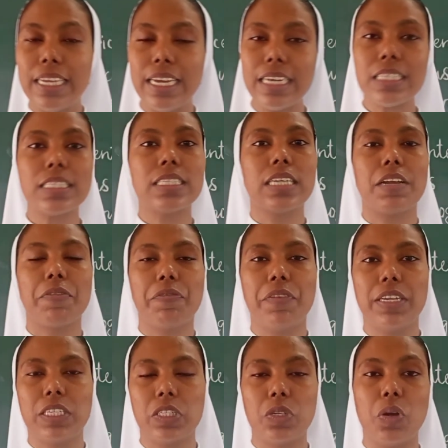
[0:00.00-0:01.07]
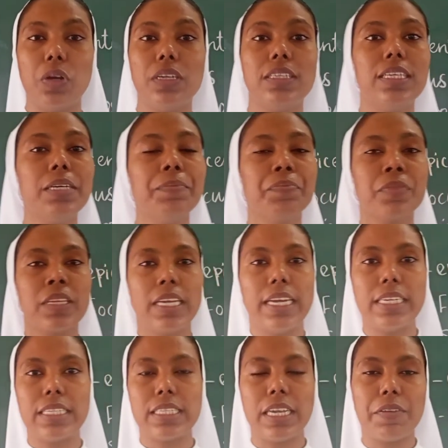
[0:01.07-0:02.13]
earth's surface, not
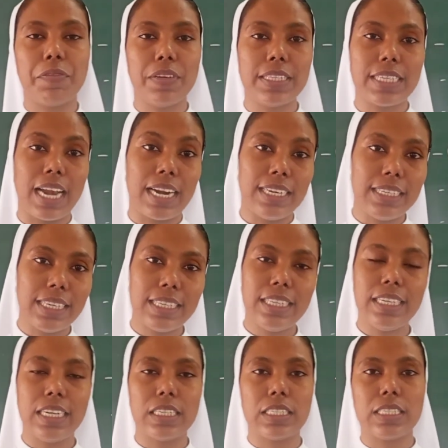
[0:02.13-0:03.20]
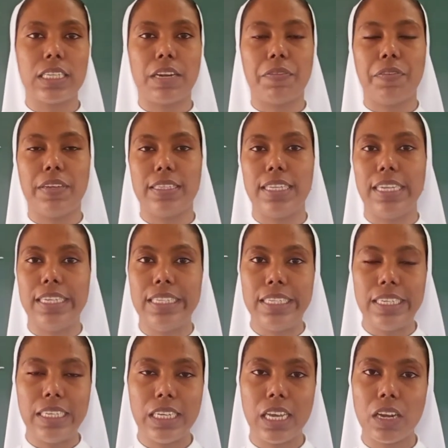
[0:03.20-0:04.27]
the earth's surface, under the earth's surface, the
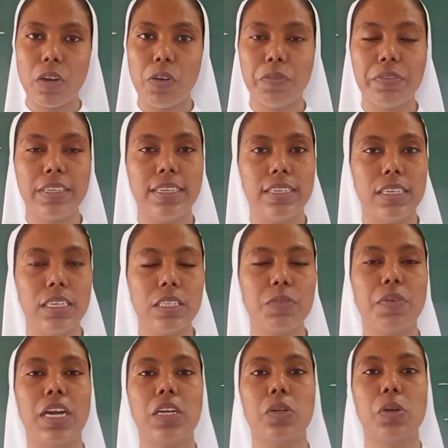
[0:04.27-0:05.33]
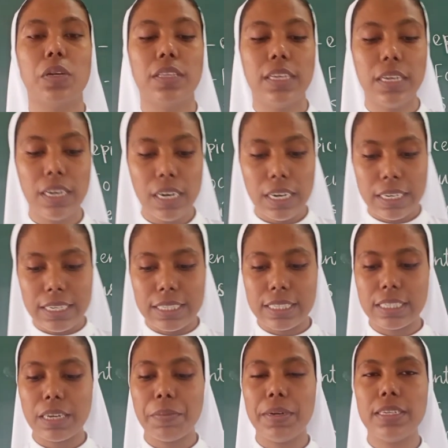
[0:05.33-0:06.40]
interior of the earth, what are the
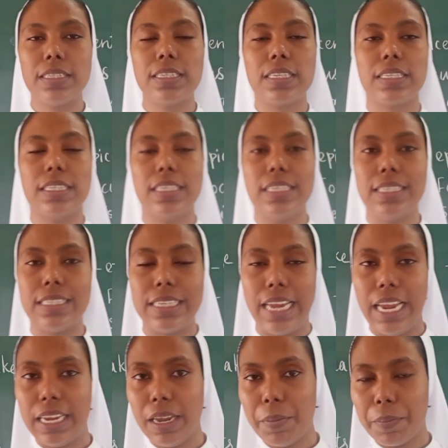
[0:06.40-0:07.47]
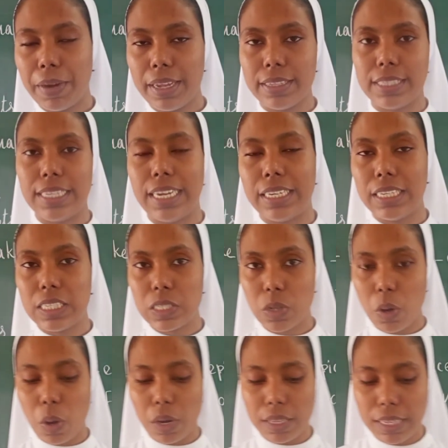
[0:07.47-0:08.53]
disturbances it is taking place, that
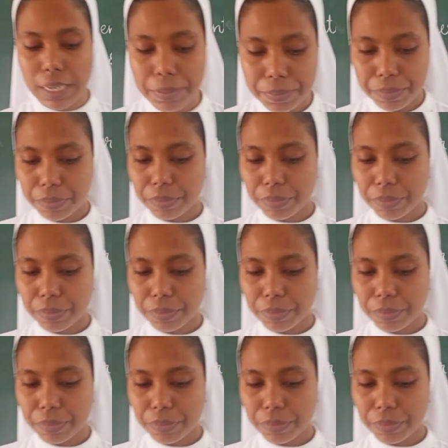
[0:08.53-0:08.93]
is called the